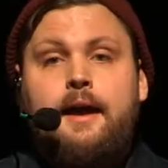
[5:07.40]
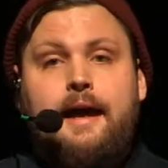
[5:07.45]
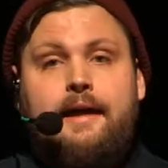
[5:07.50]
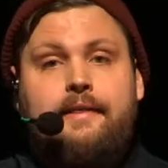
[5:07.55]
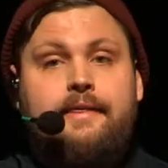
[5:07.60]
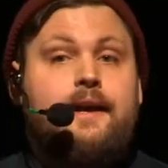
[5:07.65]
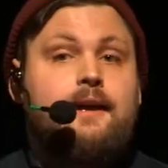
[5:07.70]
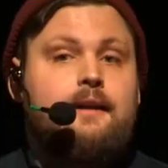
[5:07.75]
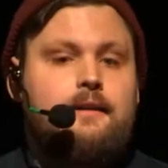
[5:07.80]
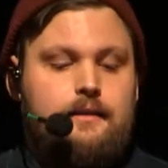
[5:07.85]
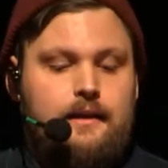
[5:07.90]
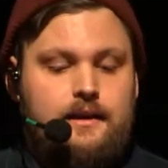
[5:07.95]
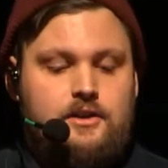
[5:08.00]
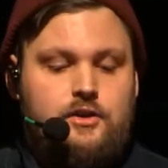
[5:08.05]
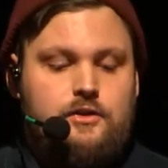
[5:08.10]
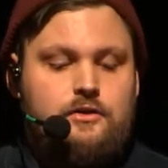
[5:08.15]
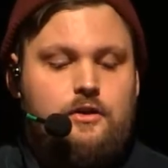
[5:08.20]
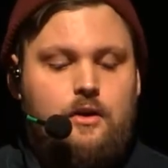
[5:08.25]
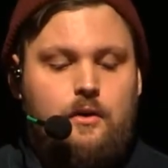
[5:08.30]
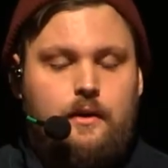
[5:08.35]
and then it
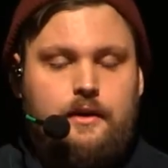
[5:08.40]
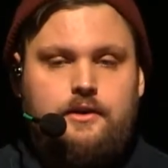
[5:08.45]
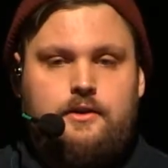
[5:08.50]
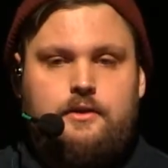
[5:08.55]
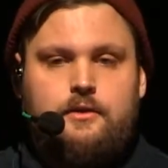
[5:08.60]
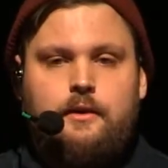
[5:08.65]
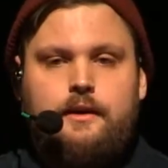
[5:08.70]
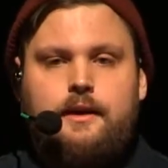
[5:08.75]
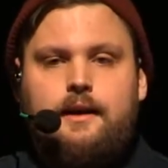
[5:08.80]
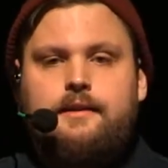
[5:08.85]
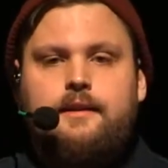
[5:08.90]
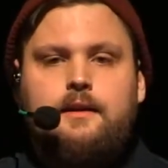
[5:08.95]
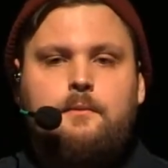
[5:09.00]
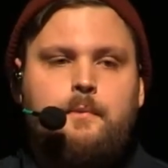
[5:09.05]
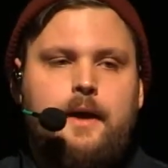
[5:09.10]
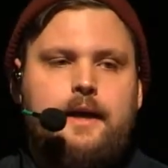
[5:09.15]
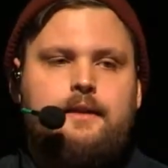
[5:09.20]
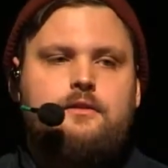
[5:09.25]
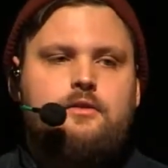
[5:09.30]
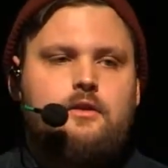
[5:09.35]
should go and do it. I think
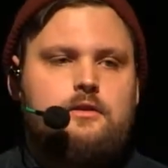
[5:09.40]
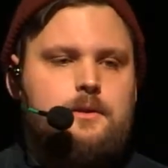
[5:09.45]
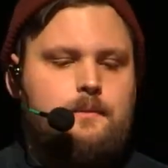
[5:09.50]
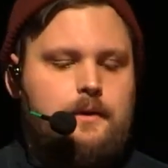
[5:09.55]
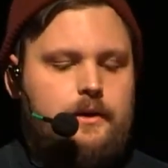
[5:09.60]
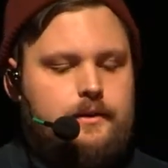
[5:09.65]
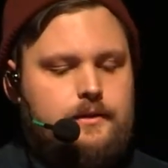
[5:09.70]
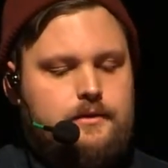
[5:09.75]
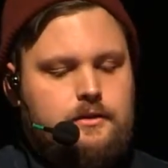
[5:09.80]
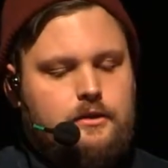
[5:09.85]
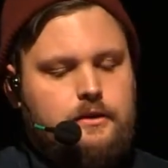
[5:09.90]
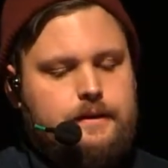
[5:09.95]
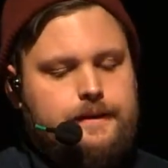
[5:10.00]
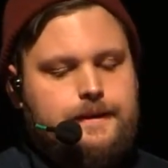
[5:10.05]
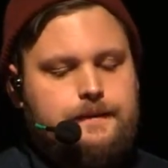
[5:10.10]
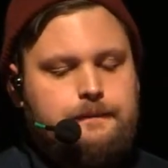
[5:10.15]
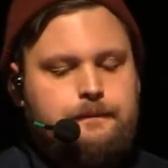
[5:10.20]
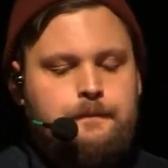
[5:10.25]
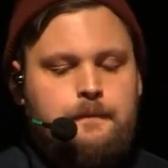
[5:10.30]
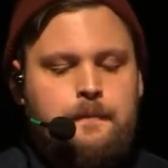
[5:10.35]
Ben talked about this
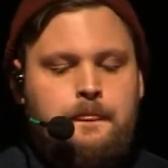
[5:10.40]
earlier.